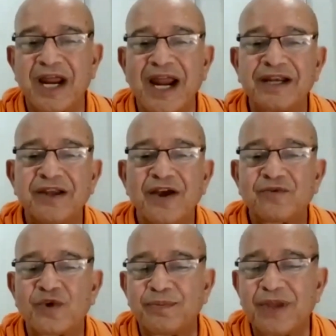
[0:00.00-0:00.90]
And
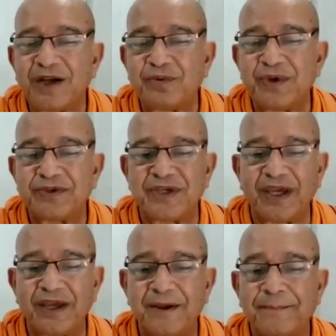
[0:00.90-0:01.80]
from that we
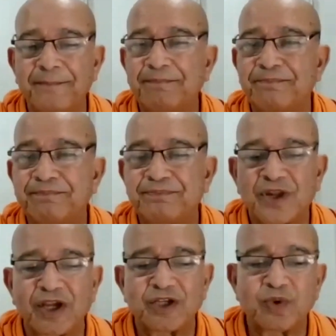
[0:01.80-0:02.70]
see
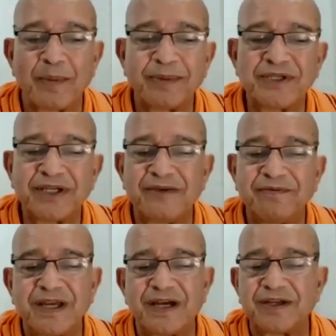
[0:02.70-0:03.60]
Swamiji
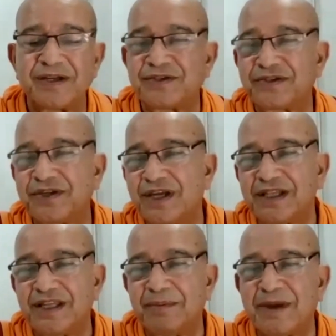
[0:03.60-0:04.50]
giving us
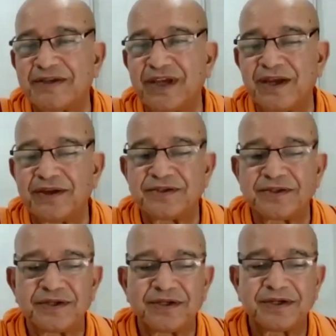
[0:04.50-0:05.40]
the message.